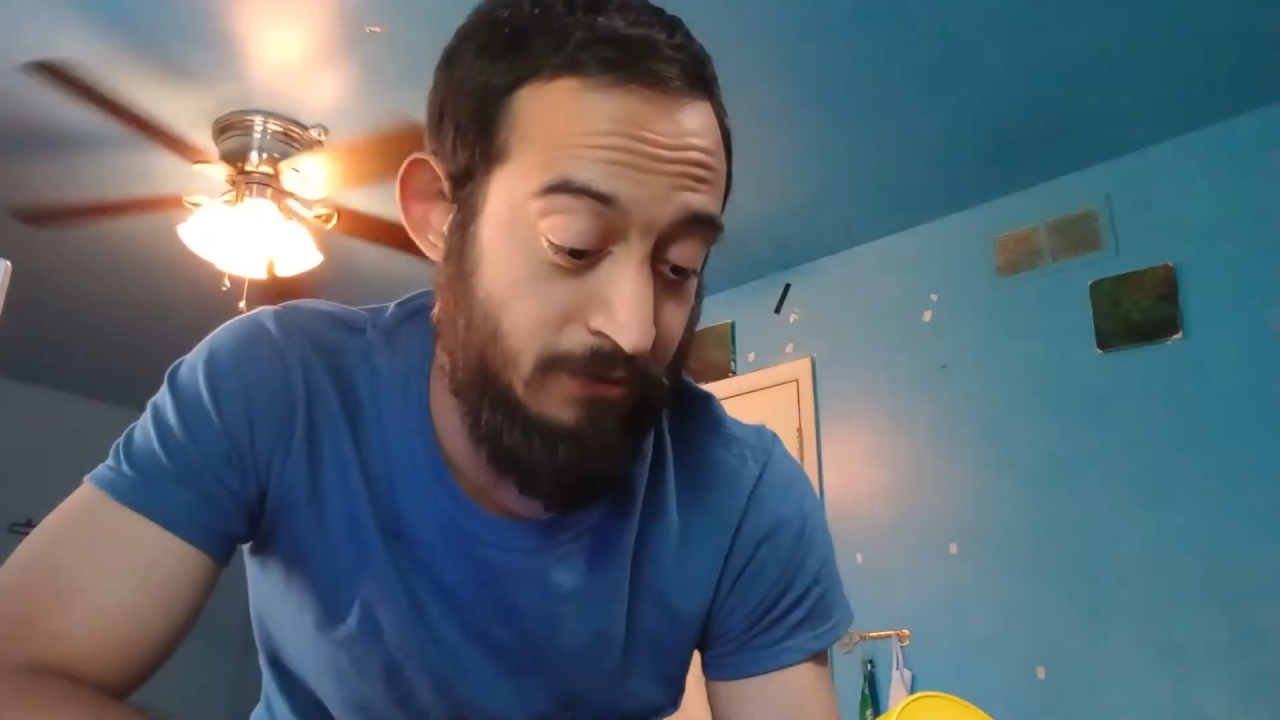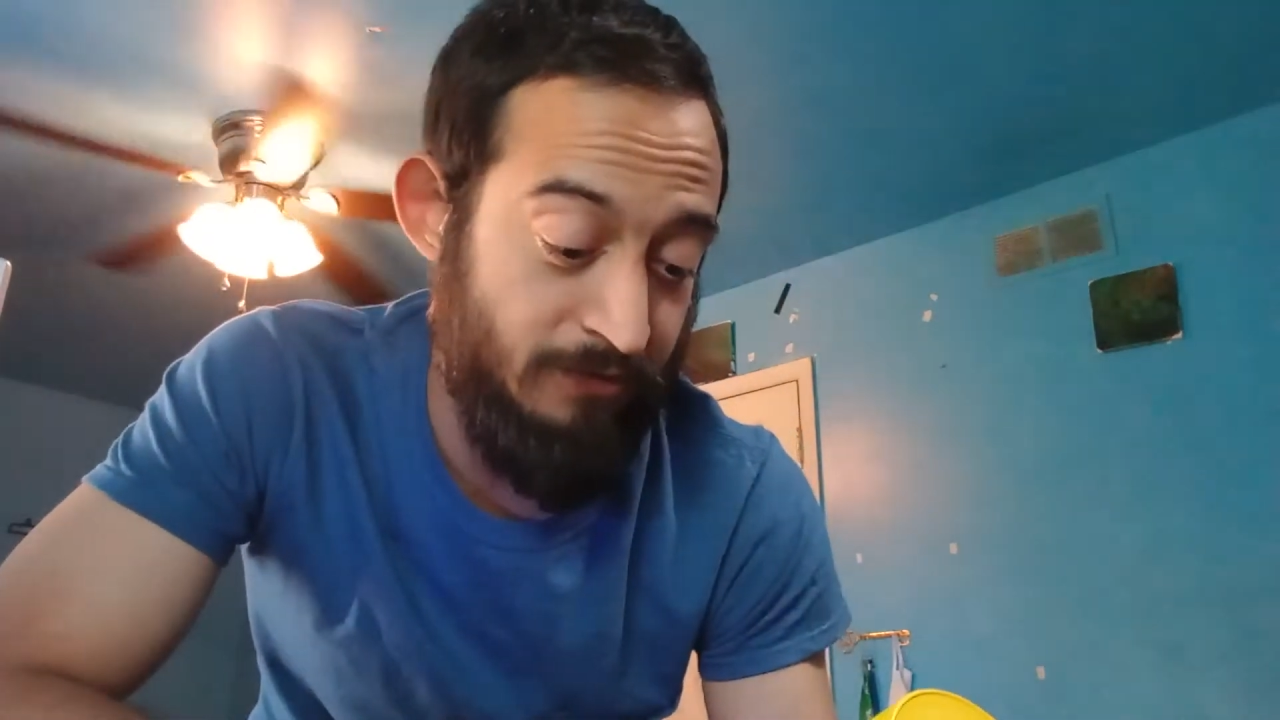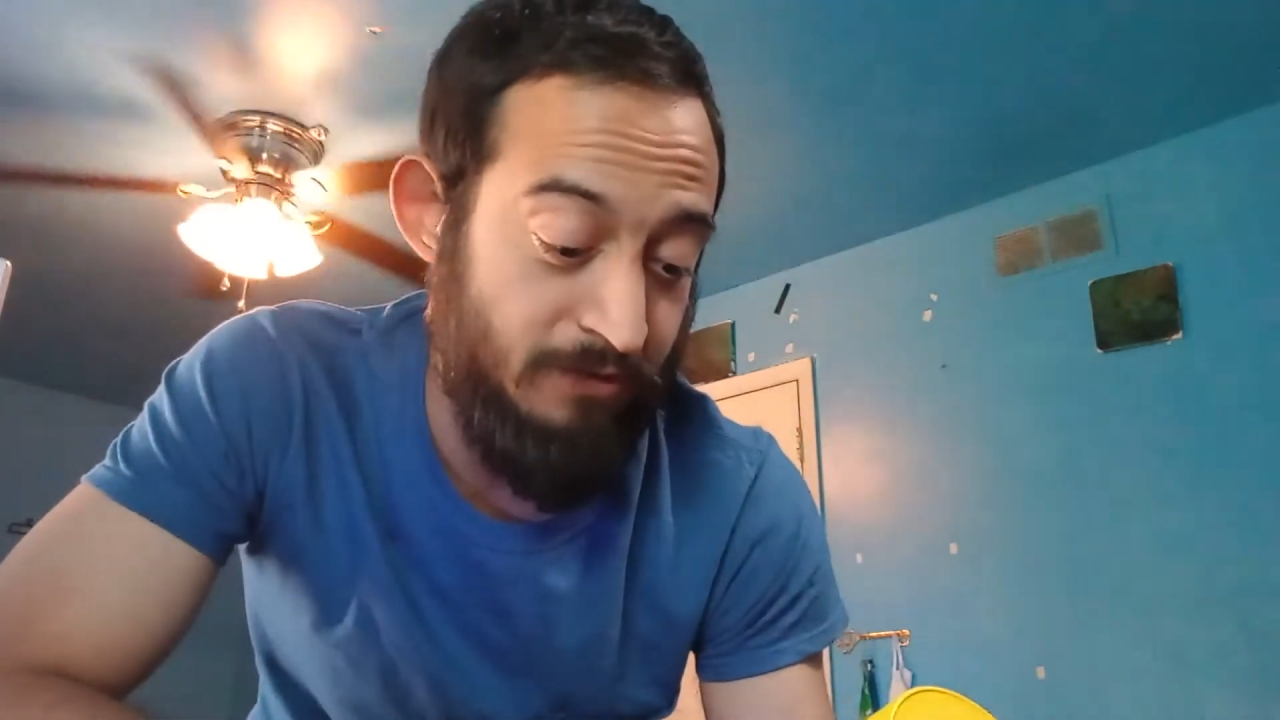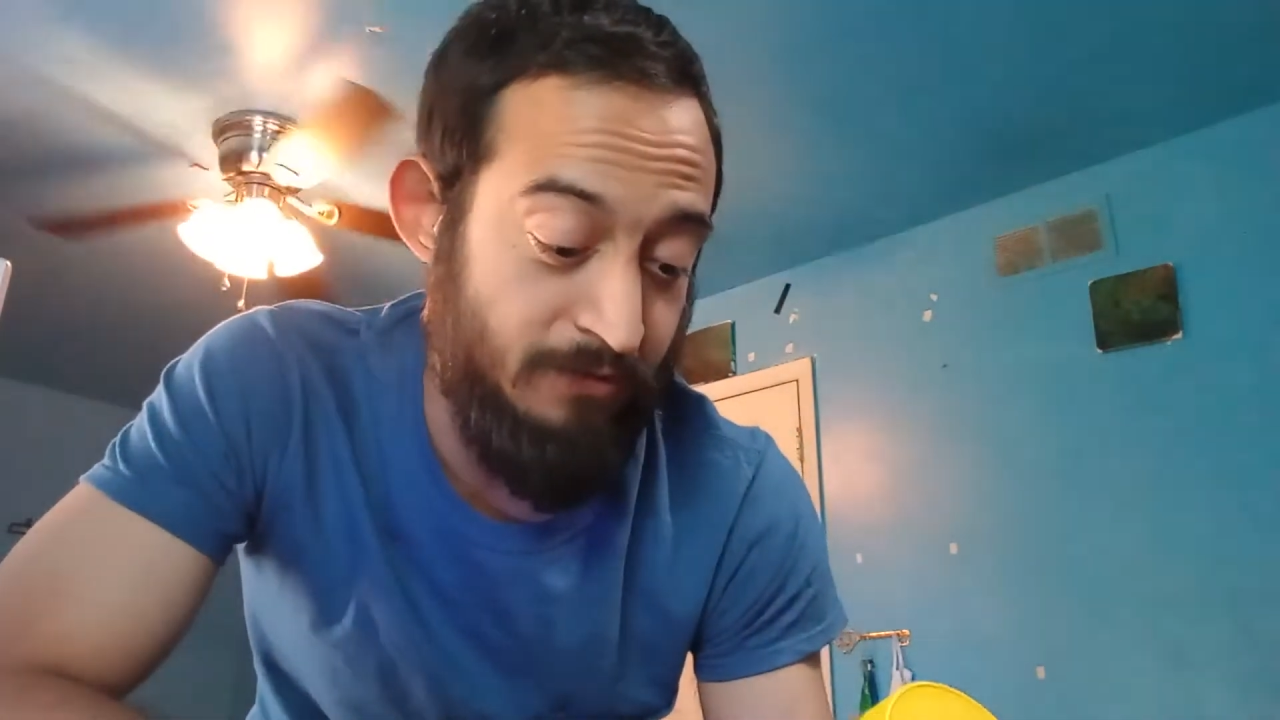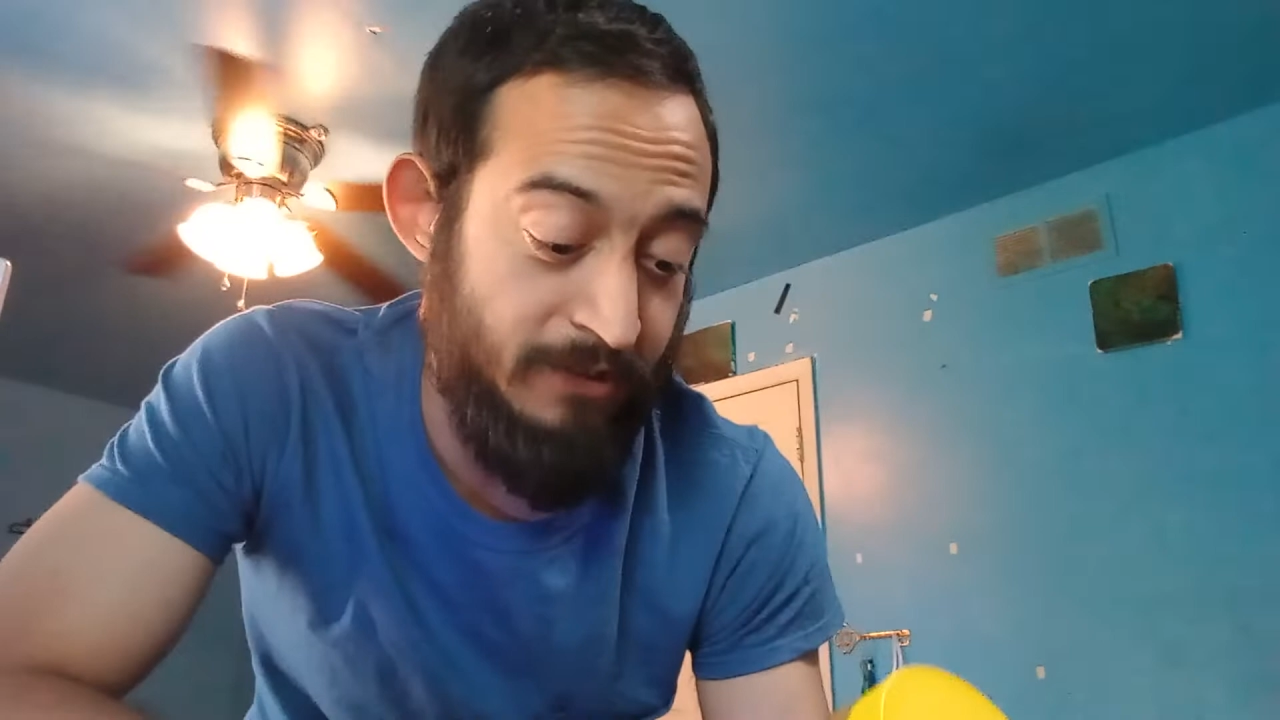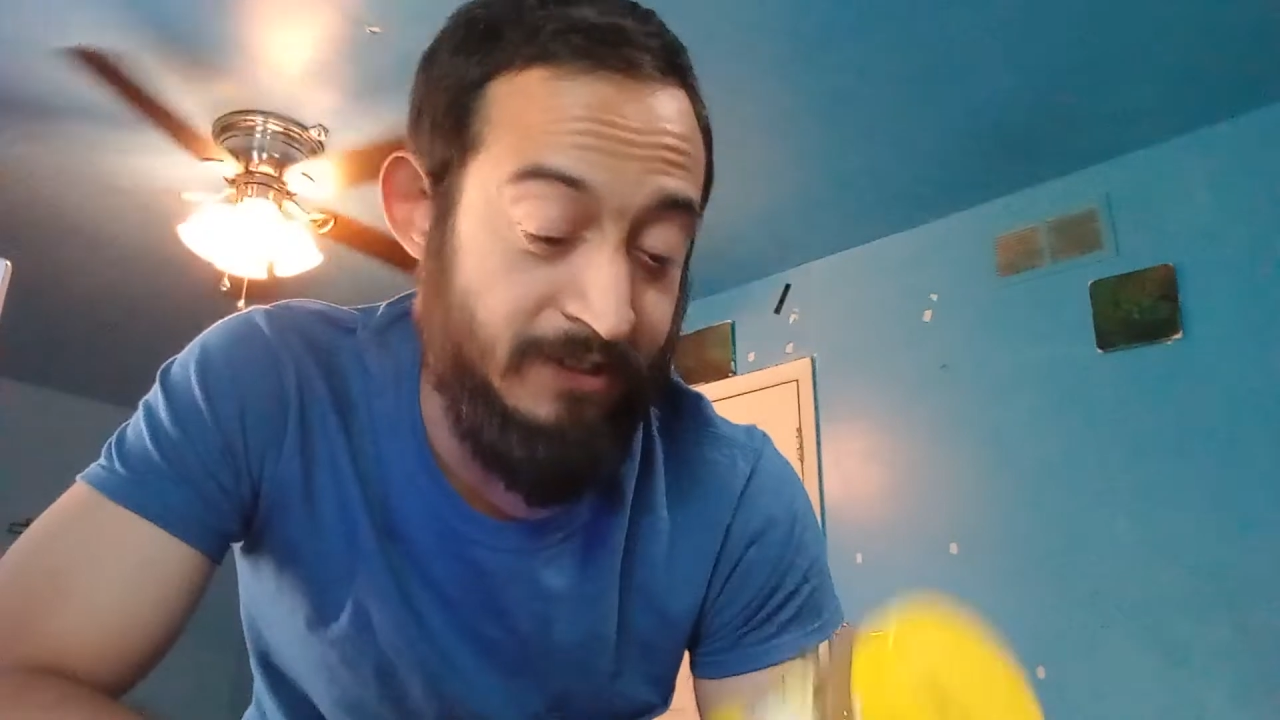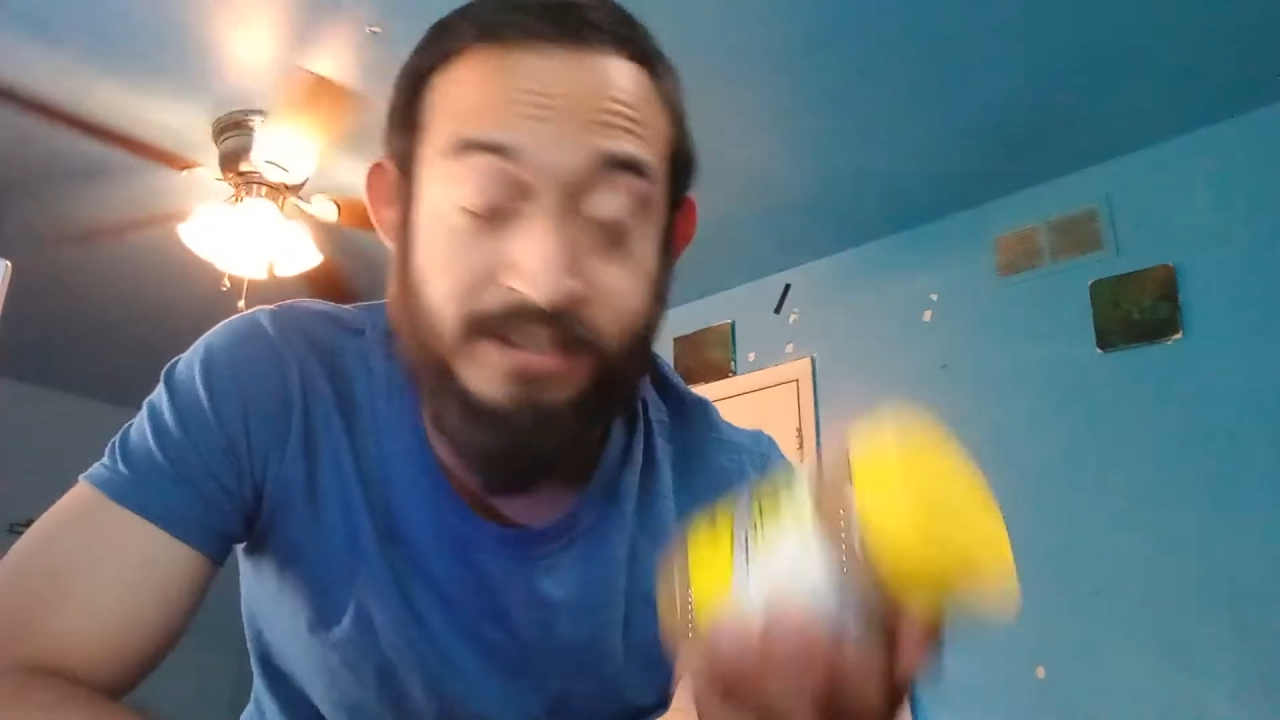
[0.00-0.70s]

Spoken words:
introduce it.